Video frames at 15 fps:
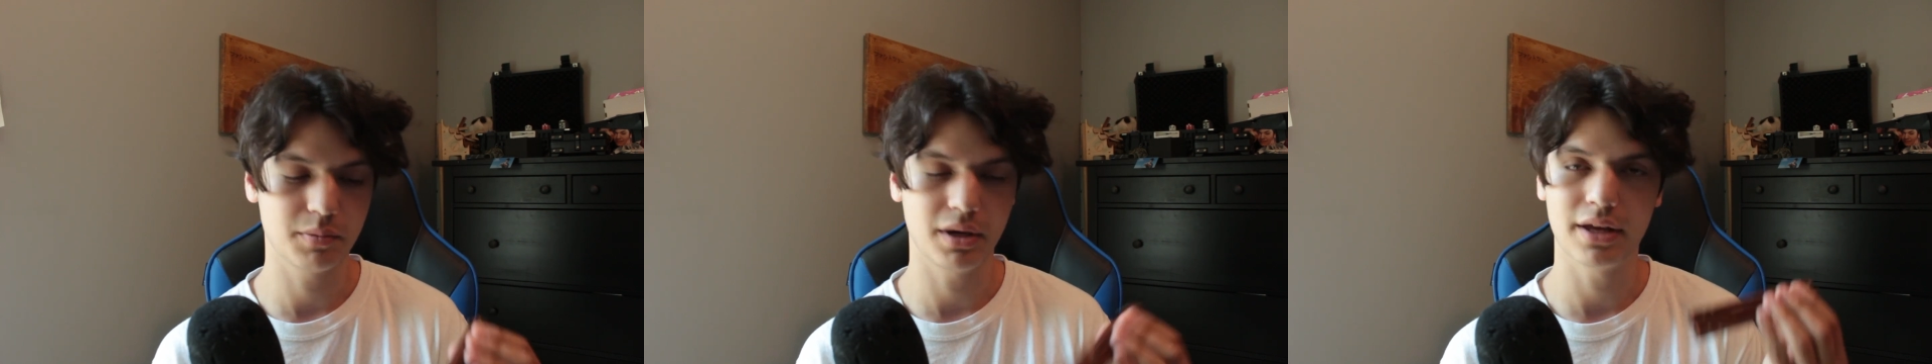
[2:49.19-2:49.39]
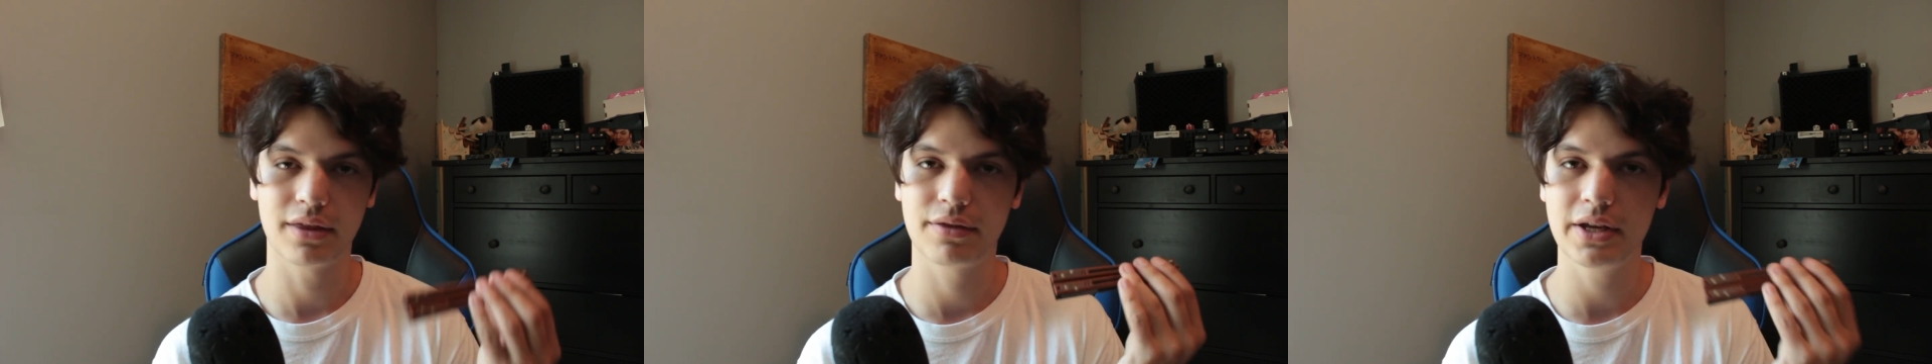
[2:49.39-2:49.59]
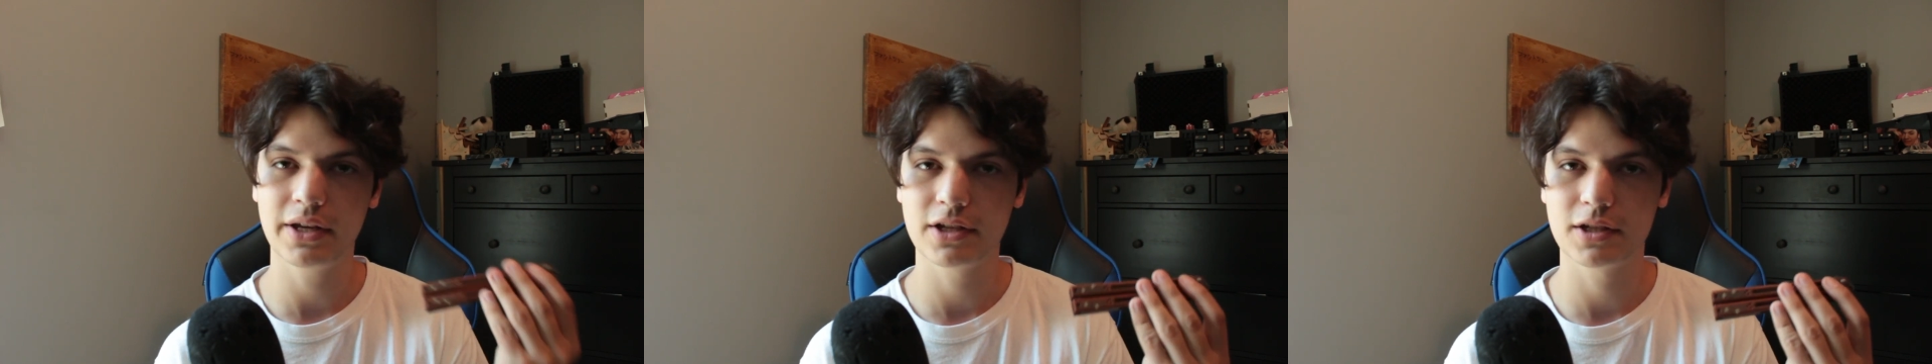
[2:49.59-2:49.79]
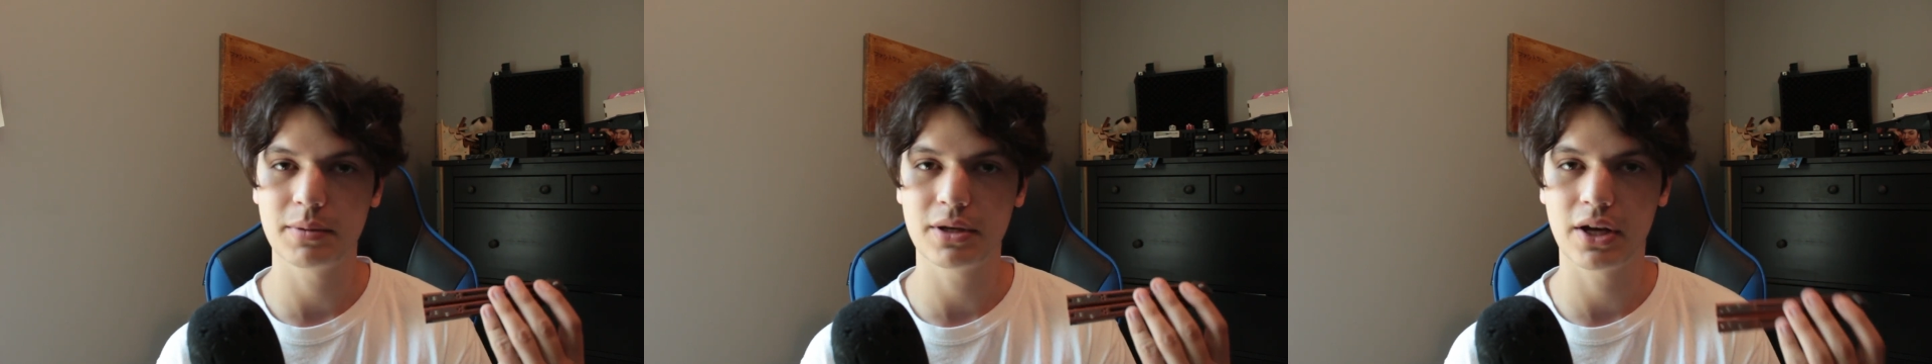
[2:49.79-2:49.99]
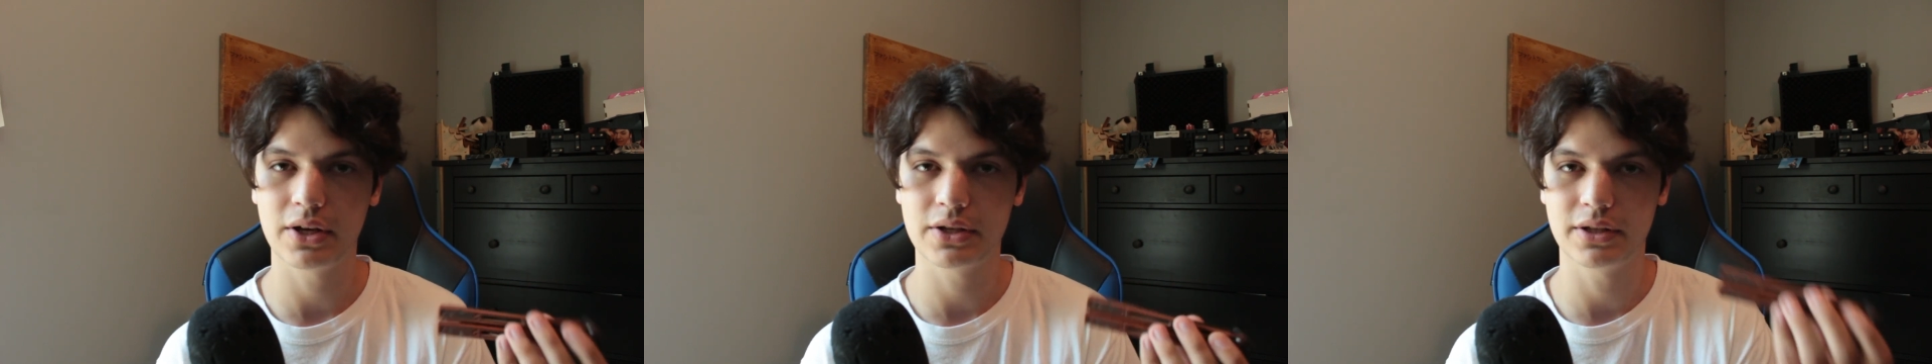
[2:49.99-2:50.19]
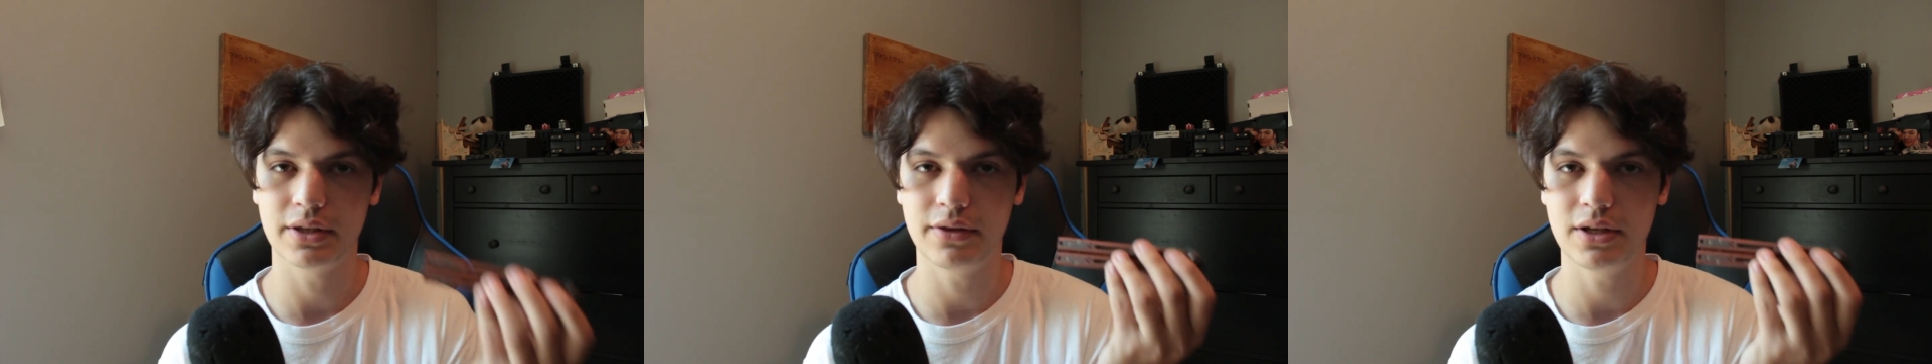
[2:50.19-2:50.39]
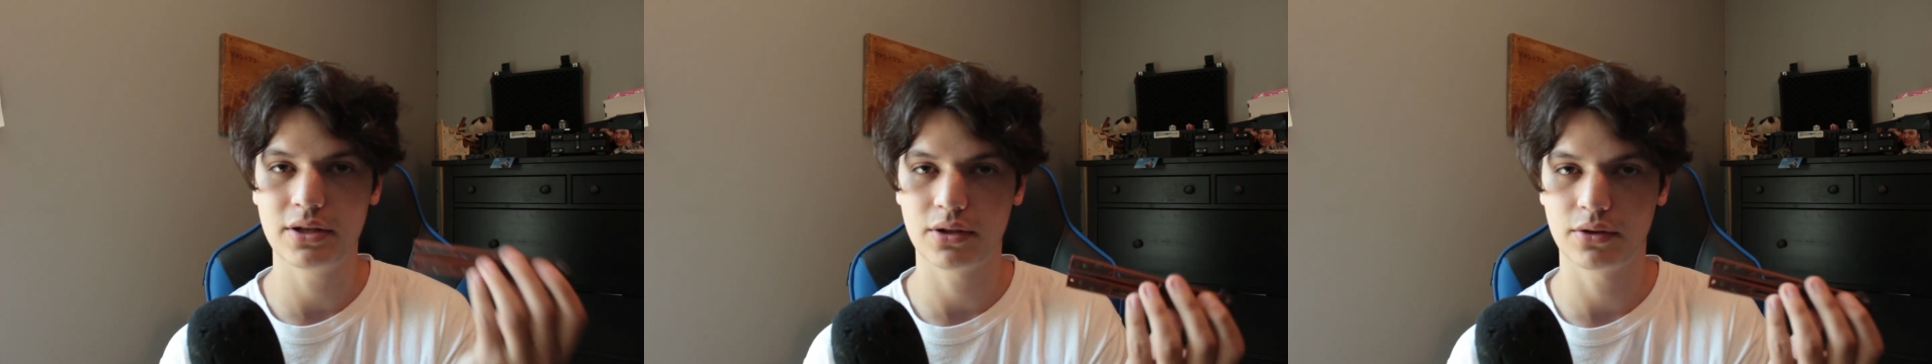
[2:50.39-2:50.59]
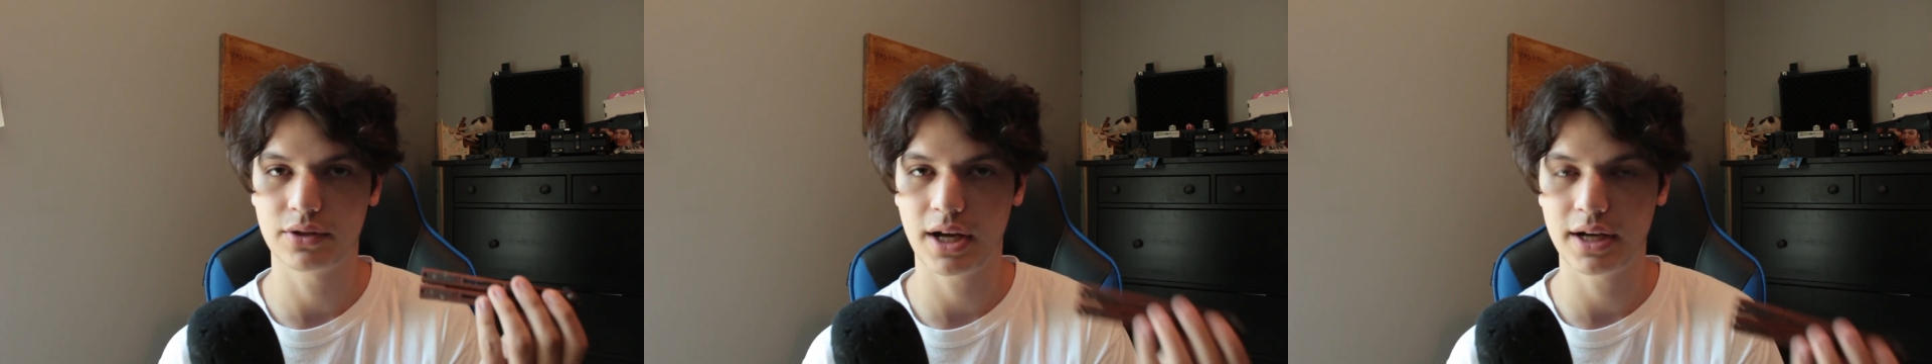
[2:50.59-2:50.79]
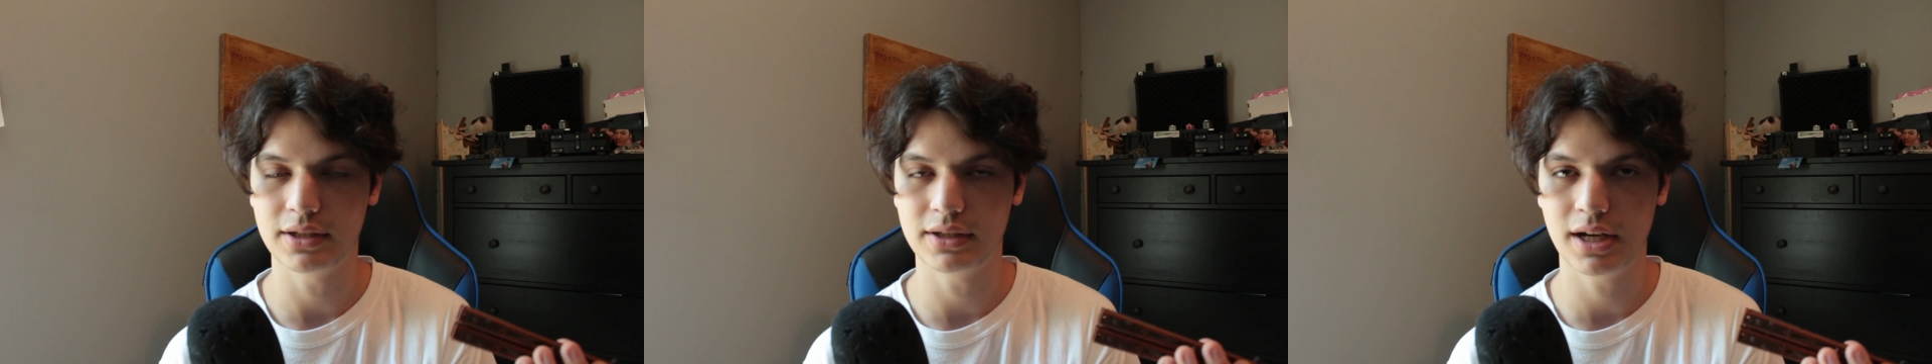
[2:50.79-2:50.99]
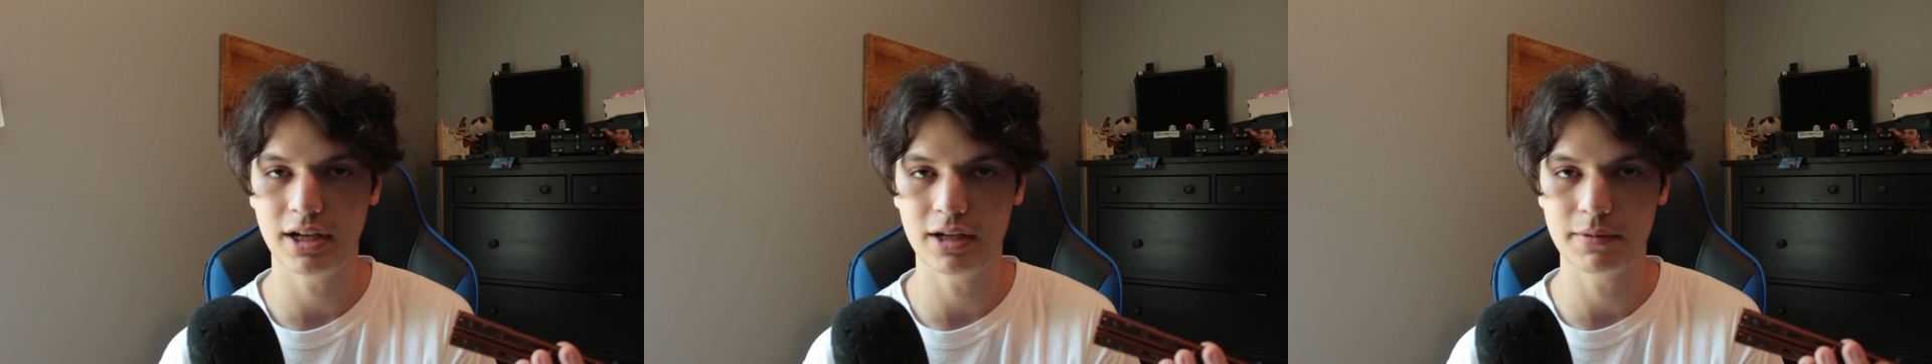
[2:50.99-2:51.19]
but I think it's because that these are
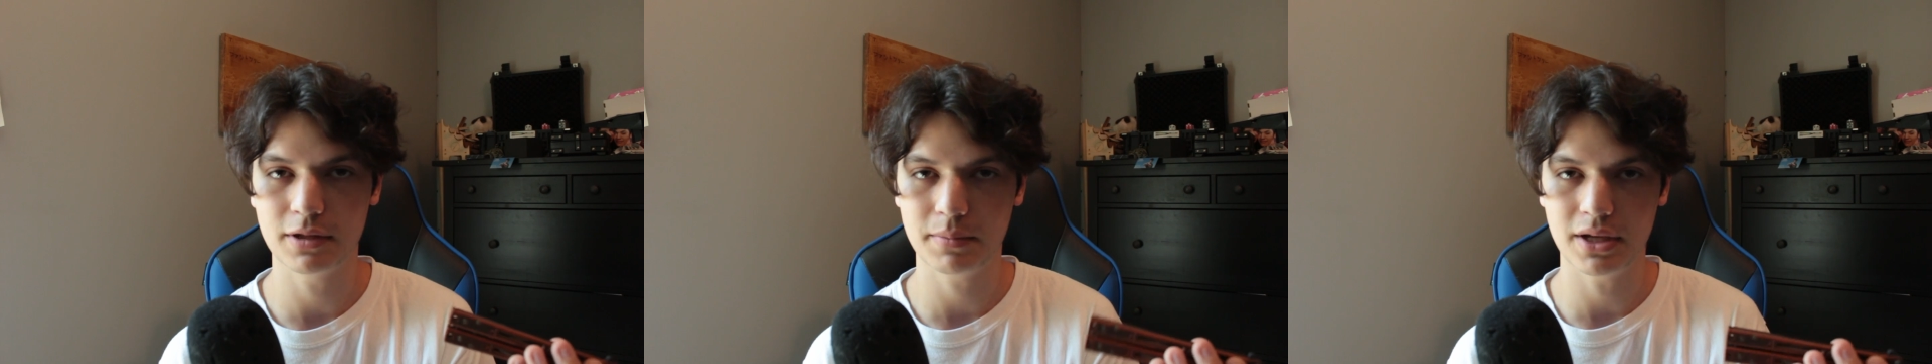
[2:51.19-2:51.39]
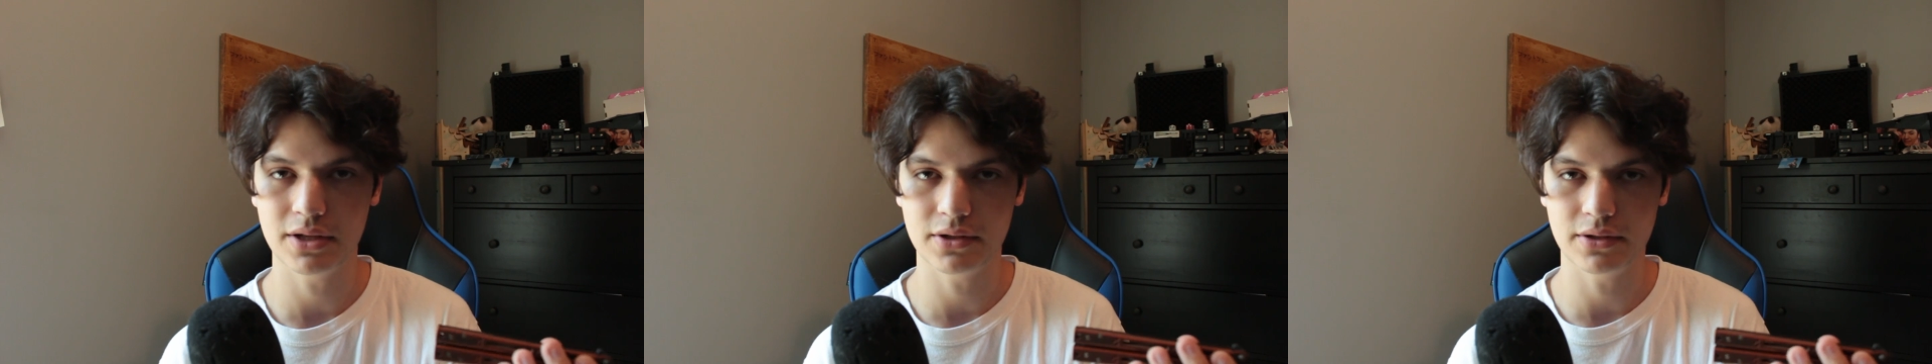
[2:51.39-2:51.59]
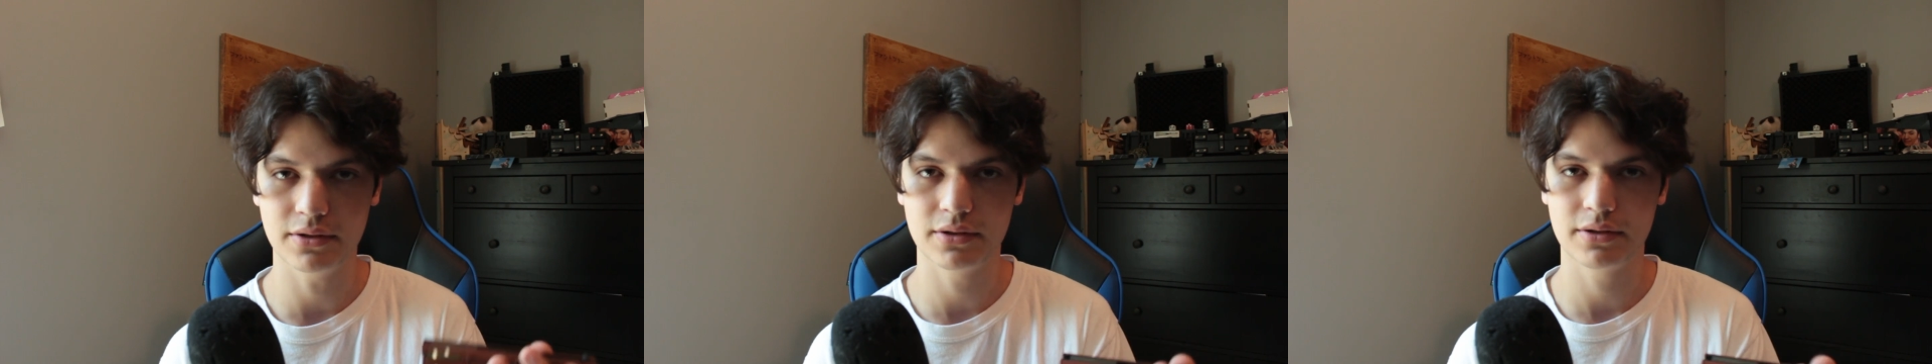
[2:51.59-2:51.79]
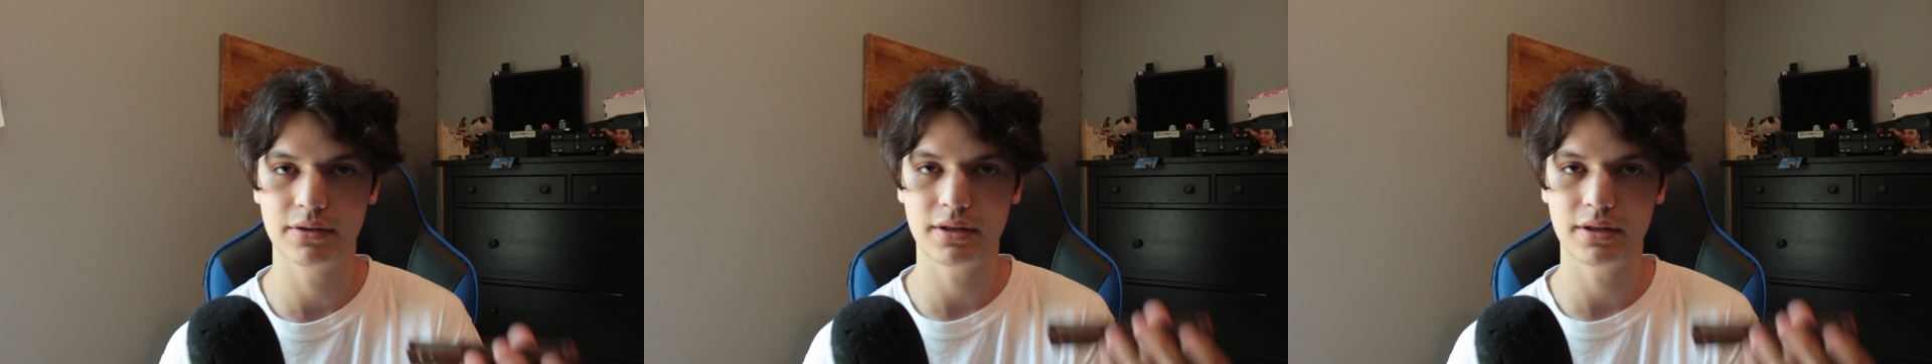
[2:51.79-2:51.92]
titanium spacers.